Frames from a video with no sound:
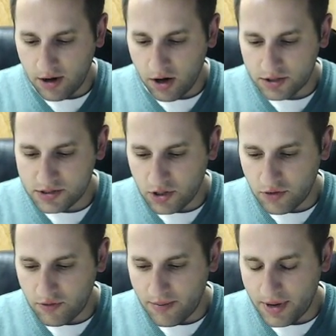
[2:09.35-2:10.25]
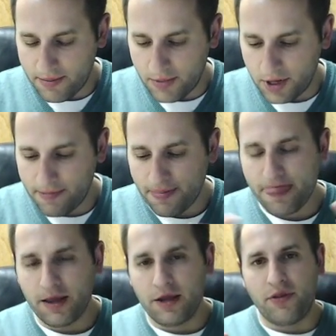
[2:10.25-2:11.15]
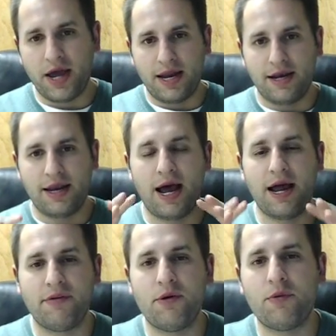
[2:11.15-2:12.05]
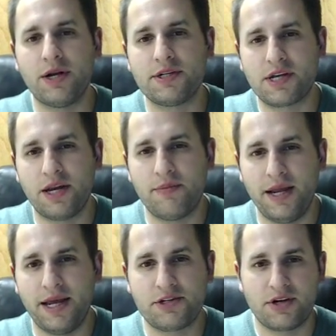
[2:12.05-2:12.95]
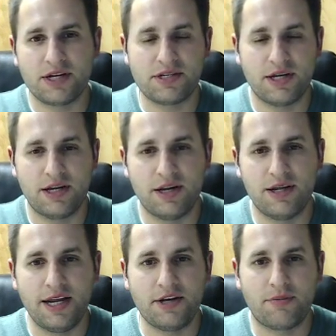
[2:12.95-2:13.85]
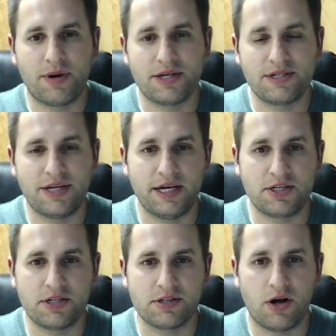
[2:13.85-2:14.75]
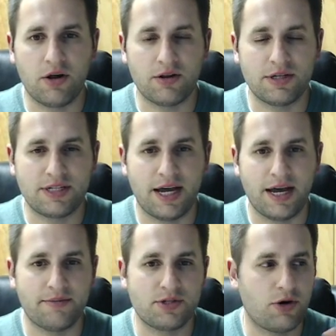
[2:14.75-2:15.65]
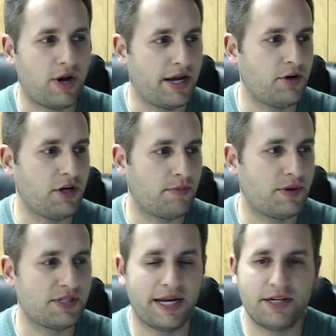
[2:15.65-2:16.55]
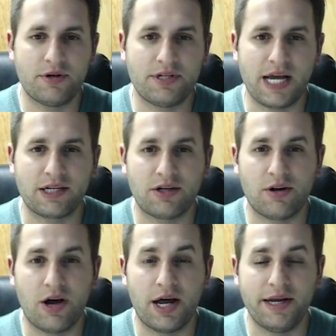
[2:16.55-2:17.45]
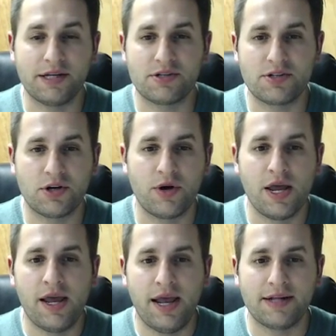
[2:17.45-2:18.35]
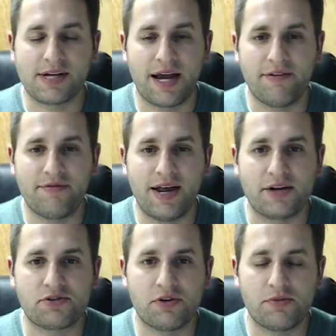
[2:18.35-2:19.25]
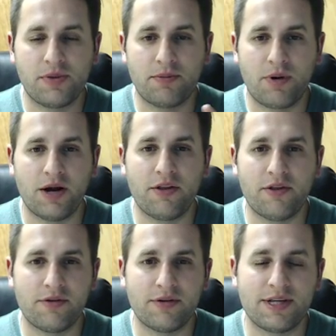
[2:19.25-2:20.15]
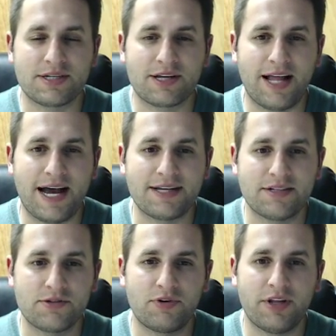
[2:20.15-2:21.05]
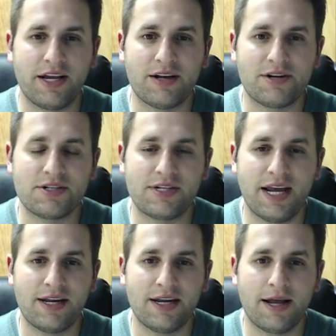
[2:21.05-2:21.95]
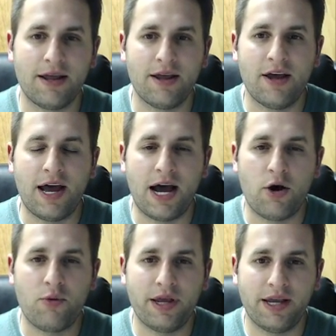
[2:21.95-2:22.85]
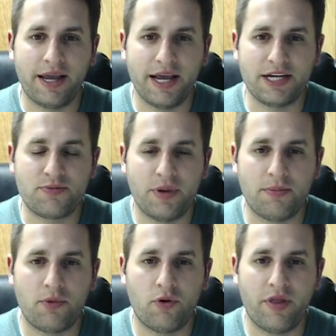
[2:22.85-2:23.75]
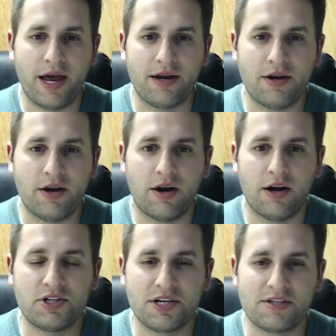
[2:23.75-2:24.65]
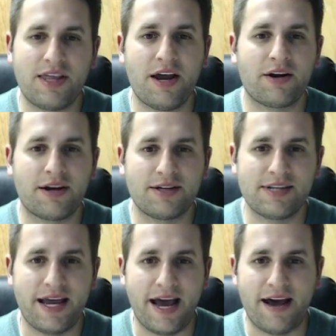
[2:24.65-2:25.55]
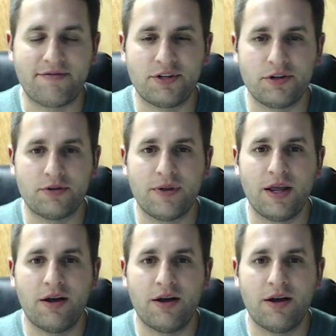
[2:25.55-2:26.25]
Also remember that not everyone is going to be interested in your presentations all the time. So I know you're presenting to a technical audience, so it's kind of natural, but part of this class is really understanding how we engage people that are just there because they have to.